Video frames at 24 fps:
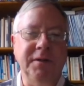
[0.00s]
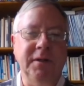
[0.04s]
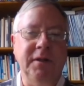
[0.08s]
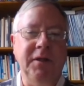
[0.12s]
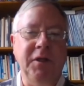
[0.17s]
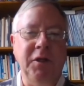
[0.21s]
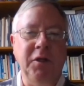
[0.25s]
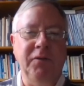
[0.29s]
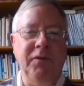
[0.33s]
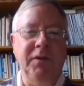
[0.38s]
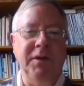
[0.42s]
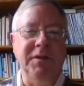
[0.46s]
at the
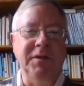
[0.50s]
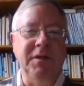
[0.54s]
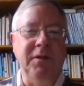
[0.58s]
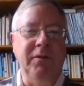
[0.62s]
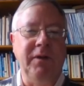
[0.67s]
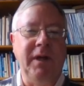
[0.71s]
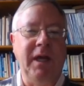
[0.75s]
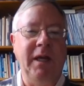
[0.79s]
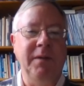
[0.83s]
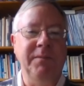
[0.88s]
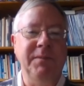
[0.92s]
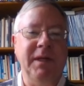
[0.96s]
University of
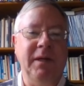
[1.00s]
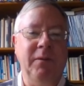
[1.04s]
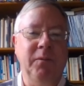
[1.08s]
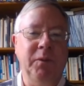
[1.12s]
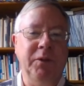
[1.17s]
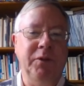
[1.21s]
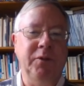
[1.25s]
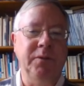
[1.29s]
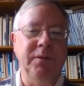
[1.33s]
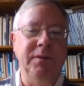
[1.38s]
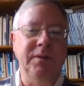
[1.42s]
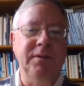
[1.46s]
Cape Town,
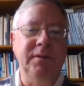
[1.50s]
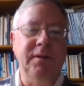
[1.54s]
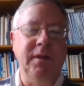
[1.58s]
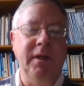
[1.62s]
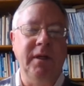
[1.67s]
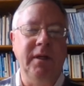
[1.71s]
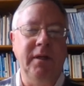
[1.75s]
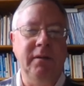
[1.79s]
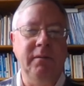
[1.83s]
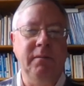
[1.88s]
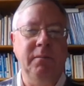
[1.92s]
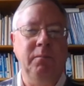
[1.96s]
which was
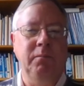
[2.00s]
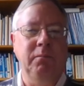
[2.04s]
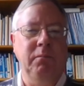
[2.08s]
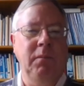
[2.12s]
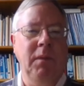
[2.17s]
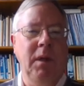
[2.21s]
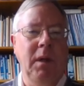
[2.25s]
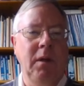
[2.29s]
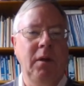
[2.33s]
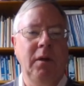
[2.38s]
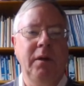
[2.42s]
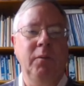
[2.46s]

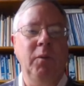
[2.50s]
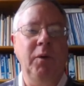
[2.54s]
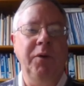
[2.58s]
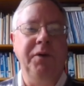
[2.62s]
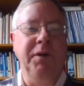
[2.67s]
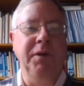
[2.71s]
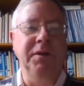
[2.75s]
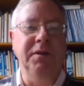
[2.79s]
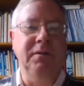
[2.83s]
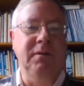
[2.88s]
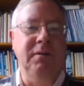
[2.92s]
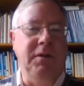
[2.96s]
what
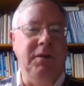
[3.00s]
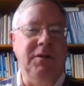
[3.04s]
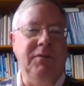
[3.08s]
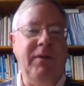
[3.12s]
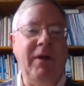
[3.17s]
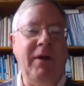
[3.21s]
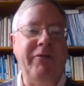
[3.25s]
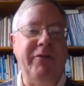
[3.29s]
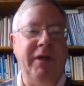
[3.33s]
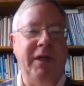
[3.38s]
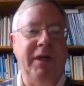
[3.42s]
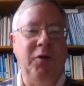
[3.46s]
in South
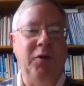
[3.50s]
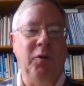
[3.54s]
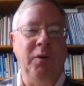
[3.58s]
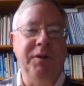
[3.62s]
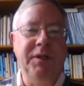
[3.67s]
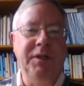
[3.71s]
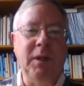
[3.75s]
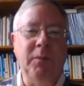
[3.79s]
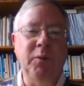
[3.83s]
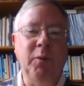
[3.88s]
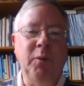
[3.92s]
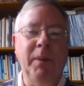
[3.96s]
Africa they call a
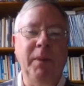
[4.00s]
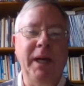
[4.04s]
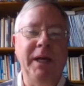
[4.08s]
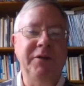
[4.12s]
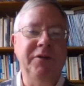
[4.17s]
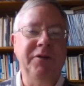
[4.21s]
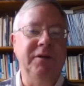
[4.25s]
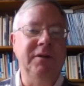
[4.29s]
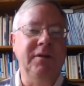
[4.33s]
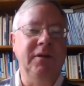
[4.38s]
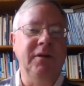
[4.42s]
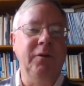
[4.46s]
double
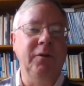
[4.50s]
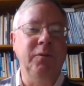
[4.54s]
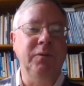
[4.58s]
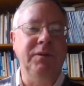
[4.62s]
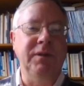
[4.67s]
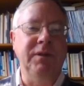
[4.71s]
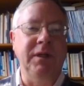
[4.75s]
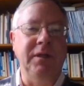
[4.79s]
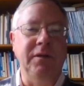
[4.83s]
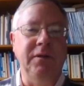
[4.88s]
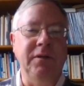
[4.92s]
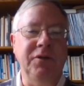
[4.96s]
major, so it was
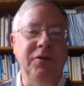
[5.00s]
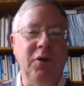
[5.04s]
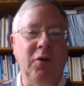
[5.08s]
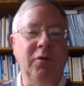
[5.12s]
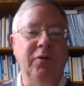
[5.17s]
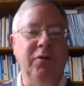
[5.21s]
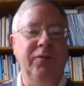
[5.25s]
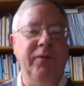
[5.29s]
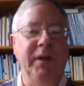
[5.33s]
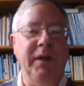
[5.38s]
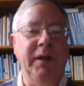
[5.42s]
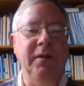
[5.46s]
in
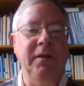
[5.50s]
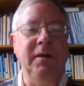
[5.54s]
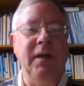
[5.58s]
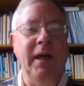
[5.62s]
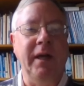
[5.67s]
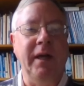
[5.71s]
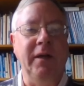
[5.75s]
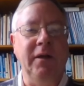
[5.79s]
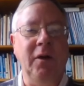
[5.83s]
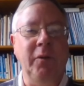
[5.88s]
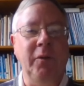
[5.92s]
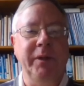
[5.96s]
geography and
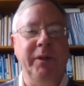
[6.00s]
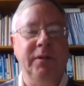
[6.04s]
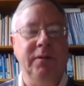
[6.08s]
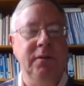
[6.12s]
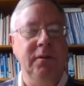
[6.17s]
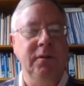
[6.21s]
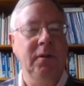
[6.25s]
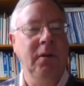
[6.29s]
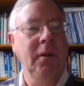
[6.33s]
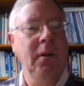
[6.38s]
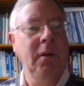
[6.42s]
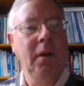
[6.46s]

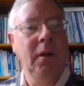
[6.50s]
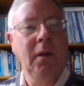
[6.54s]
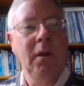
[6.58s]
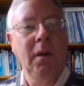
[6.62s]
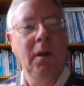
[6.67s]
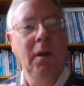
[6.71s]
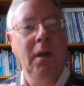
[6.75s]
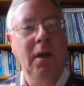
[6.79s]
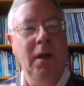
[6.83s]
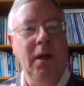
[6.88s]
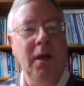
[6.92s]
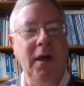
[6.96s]
economics.
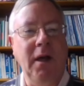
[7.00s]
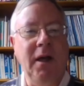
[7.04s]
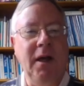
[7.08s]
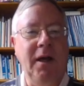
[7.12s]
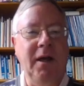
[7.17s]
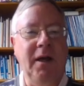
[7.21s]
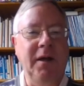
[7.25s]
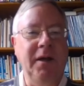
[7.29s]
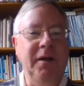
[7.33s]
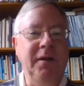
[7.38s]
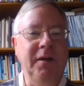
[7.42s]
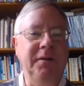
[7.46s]

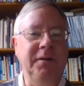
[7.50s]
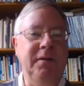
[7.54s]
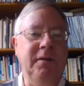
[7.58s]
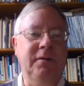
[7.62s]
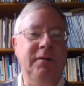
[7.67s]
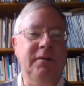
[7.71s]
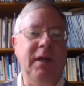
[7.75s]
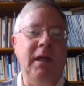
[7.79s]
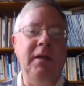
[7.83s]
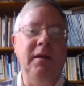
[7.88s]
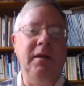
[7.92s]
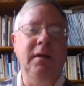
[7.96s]
And
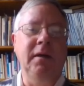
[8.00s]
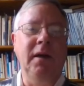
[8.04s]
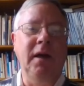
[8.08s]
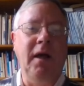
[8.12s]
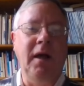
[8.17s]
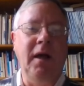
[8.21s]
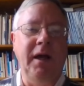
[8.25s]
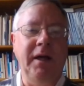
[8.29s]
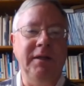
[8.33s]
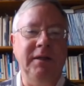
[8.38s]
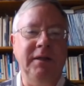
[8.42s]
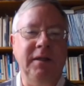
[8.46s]
then
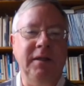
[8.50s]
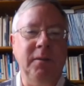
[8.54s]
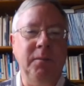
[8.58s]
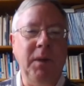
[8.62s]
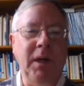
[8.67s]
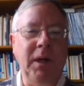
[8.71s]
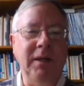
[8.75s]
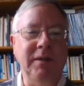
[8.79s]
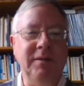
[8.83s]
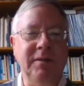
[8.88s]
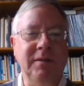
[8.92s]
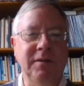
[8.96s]
I did a
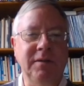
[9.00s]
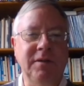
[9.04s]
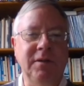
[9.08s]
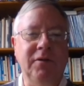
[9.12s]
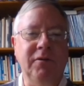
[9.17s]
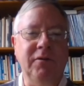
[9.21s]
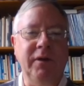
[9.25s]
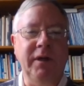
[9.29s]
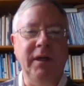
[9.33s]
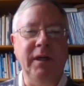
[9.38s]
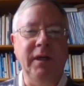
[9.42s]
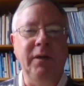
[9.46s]
master's
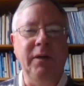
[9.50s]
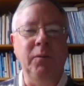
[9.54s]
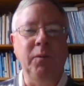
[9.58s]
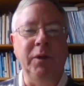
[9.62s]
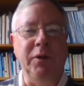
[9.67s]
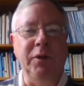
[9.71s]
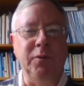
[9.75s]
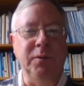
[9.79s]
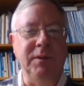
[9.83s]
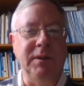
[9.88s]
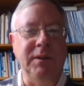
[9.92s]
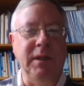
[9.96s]
degree,
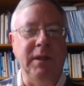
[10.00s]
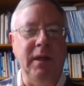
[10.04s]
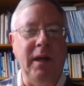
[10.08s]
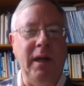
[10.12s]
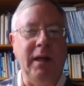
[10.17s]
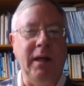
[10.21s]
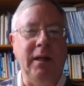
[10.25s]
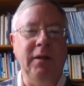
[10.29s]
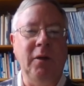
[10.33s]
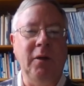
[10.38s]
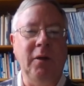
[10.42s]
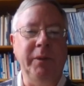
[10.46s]
which was in
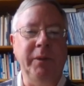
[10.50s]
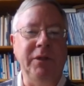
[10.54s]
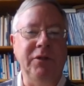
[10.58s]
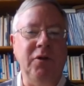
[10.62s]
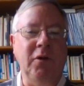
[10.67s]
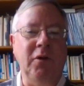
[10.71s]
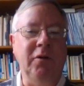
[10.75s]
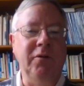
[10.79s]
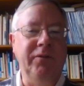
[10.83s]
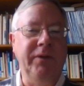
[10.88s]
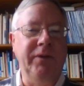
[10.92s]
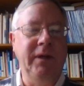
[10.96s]
economic
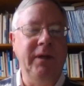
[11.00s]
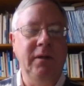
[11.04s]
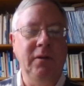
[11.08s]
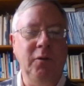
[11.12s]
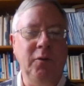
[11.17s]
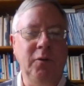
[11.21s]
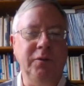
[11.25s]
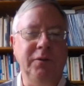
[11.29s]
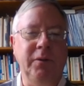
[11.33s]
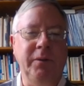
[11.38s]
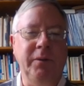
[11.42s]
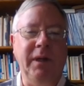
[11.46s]
geography,
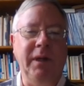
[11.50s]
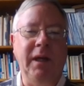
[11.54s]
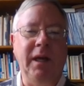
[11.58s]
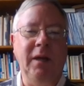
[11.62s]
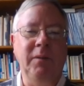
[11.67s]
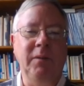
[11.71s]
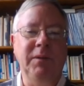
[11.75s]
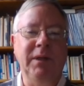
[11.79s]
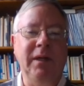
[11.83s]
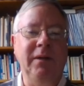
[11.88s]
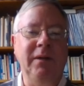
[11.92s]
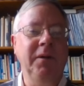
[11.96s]
also in
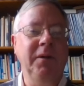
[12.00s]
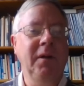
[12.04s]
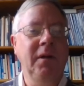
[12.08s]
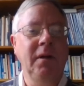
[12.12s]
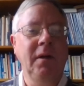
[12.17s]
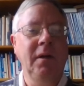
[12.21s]
Cape Town.